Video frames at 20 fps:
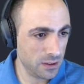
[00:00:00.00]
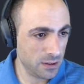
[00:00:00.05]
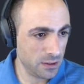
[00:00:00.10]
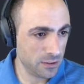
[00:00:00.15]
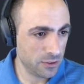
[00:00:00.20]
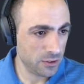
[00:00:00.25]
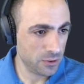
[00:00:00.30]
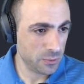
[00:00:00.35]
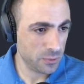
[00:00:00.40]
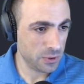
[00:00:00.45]

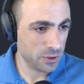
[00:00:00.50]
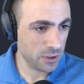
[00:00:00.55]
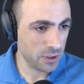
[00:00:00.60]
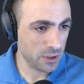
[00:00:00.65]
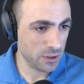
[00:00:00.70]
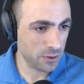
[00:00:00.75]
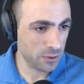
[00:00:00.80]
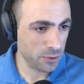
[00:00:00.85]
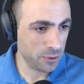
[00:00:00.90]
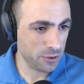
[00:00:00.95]
So we're
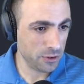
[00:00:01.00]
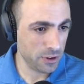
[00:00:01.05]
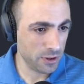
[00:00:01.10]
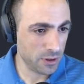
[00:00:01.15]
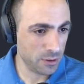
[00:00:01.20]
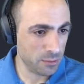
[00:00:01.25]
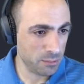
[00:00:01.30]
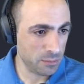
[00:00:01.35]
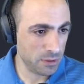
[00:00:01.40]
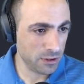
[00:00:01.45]
not using
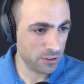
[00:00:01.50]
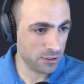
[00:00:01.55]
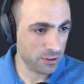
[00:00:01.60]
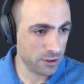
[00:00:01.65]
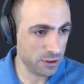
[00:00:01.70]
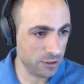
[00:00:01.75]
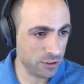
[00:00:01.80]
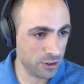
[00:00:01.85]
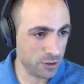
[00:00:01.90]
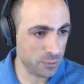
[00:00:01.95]
the
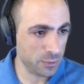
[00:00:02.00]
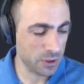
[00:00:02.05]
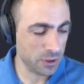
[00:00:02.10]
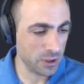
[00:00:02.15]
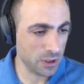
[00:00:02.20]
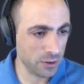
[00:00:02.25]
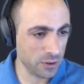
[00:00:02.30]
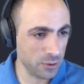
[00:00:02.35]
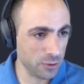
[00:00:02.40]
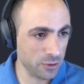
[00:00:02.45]
message and we're
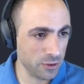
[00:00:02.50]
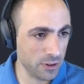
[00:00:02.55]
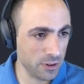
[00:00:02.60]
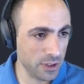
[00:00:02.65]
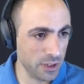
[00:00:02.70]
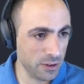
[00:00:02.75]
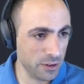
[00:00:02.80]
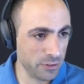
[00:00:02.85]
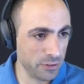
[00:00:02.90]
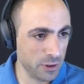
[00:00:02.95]
not using
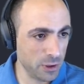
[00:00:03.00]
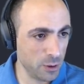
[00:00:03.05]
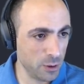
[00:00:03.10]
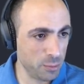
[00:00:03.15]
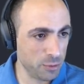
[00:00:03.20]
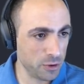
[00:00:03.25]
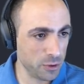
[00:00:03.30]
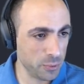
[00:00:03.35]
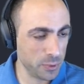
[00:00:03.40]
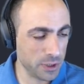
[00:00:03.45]
the
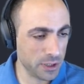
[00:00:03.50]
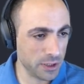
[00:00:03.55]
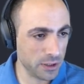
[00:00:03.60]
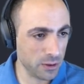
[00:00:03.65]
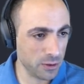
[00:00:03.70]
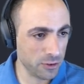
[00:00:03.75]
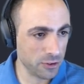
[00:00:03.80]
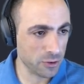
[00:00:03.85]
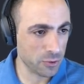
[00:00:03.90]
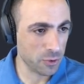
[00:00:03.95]
envelope, so we can
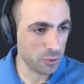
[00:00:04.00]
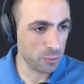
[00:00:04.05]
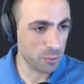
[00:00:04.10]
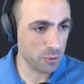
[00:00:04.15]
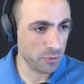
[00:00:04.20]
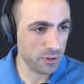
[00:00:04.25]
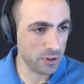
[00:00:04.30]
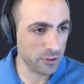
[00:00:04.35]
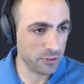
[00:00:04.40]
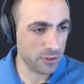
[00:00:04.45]
also
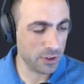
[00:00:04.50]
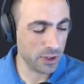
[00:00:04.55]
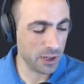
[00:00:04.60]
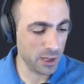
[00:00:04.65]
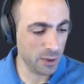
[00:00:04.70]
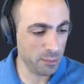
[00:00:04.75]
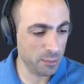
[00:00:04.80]
remove this type.